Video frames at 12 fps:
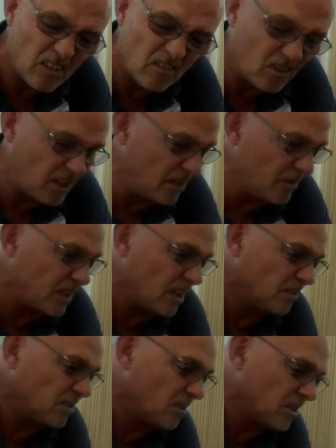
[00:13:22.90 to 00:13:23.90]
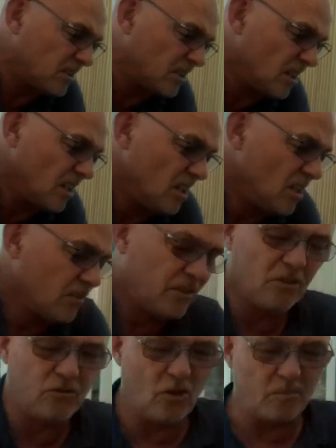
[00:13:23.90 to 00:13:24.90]
Right, here we go, guys. A
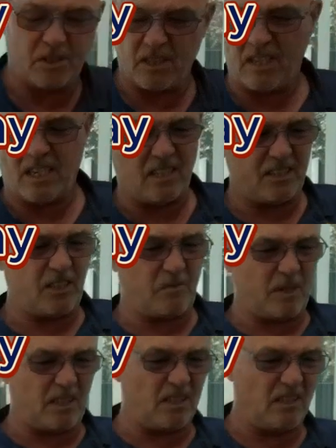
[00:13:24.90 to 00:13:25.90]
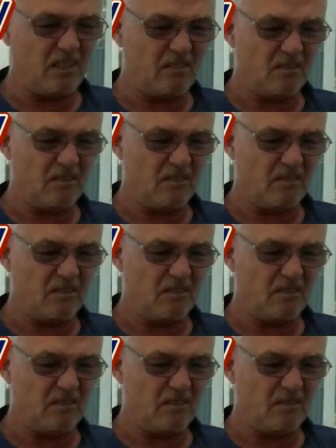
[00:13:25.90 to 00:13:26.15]
few drops in there. Let's see if we can.